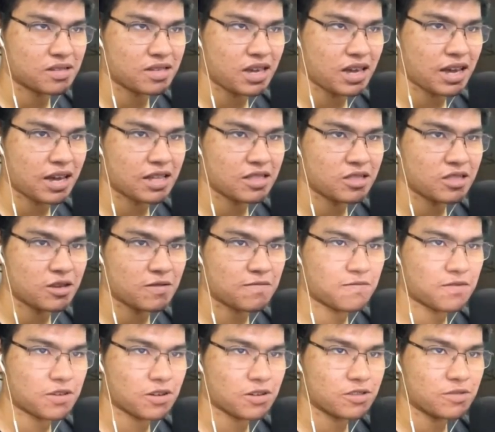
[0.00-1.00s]
end of
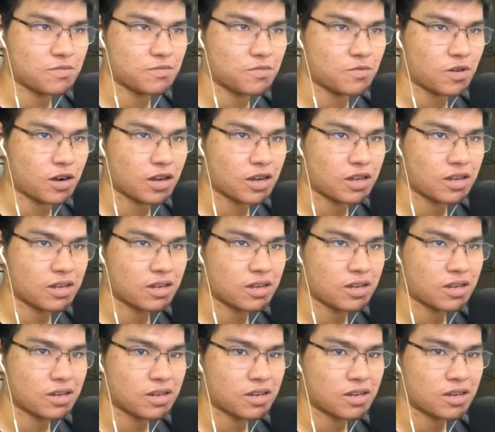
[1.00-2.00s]
volume 1?
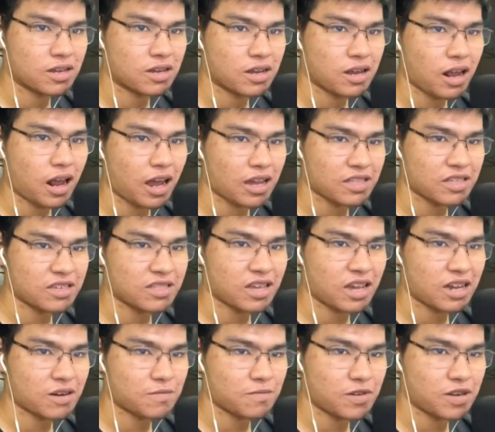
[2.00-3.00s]
I think
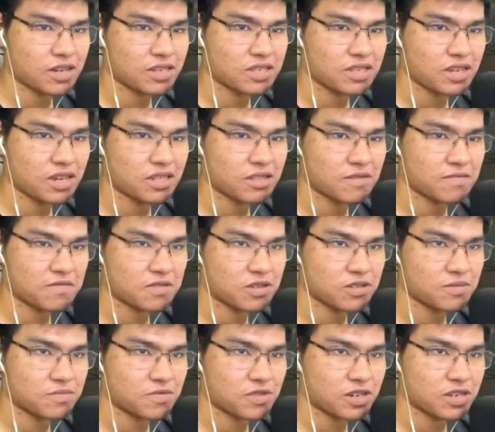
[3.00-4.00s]
that was the end of
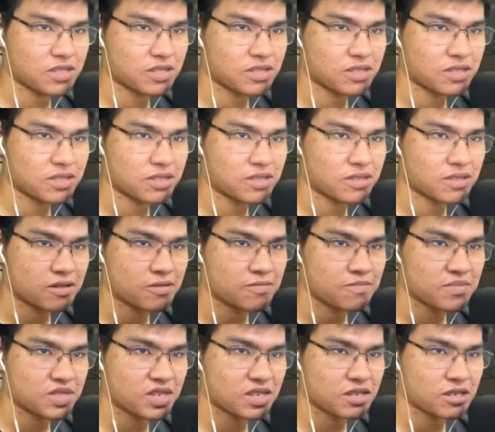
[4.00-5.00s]
volume 1.
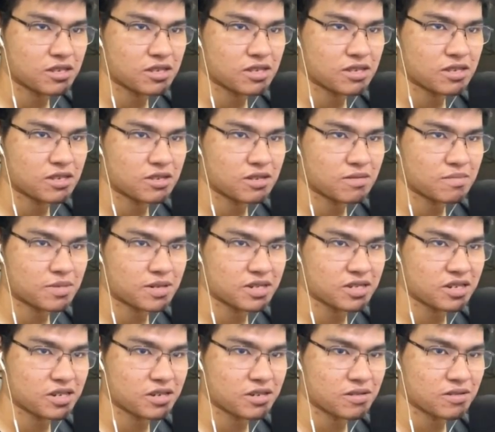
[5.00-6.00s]
This
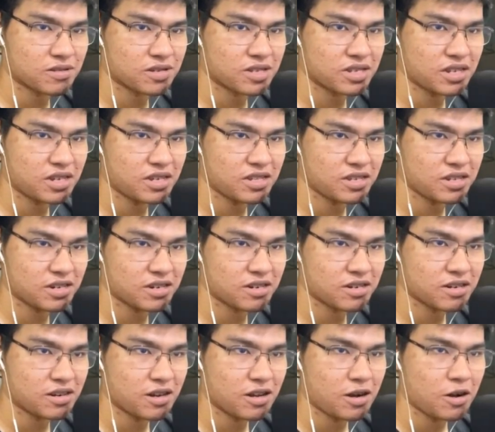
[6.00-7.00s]
particular scene here.
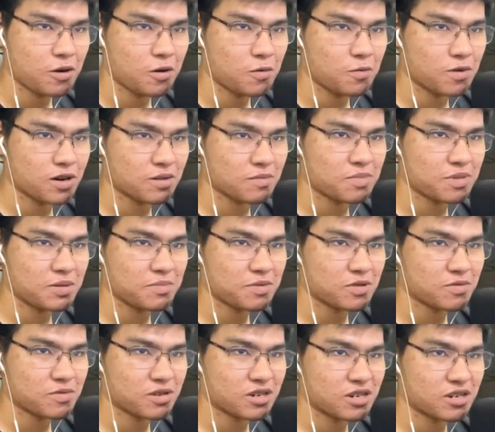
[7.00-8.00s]
Where people
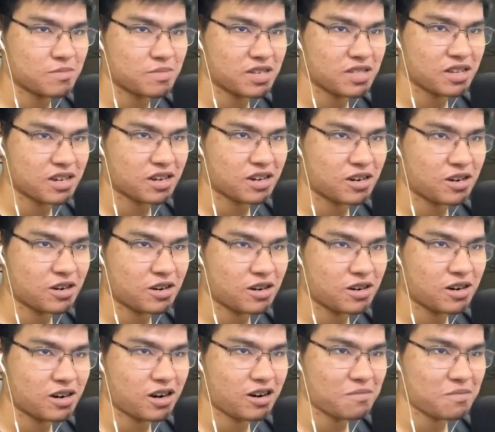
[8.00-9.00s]
were gonna be like,
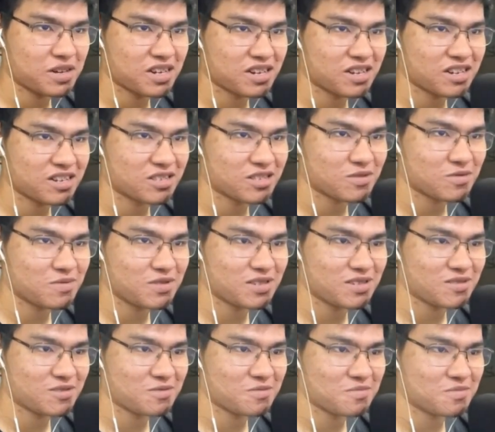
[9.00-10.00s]
oh my god, sweet
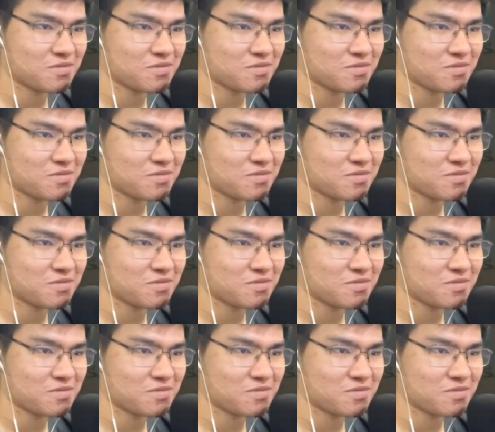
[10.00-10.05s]
home.